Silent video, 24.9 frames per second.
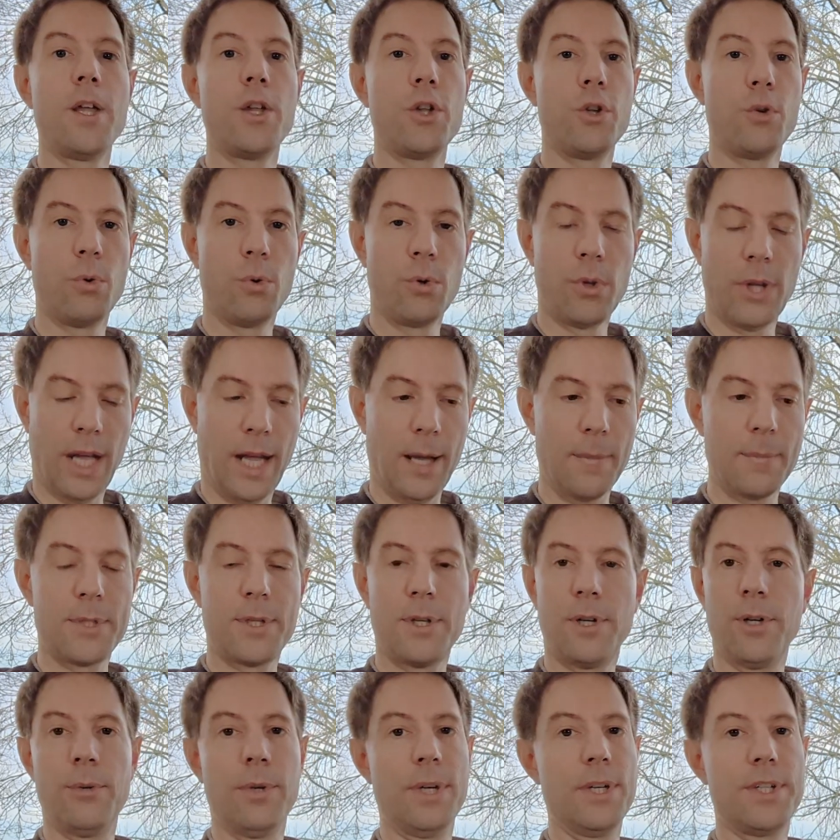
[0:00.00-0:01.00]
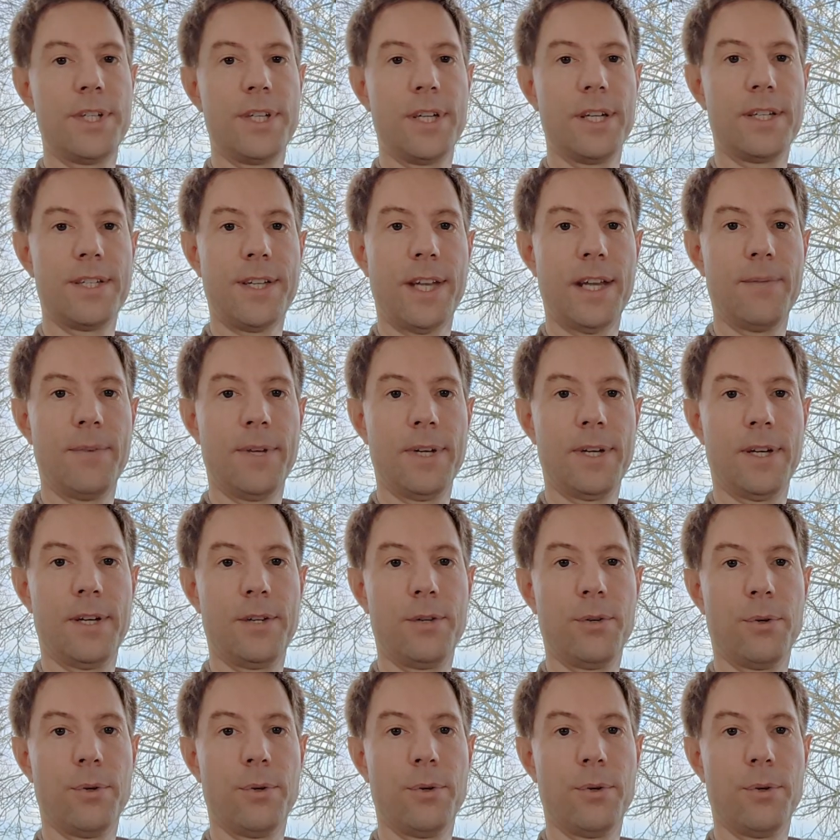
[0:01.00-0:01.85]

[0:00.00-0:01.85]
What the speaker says: you will absolutely see a saving in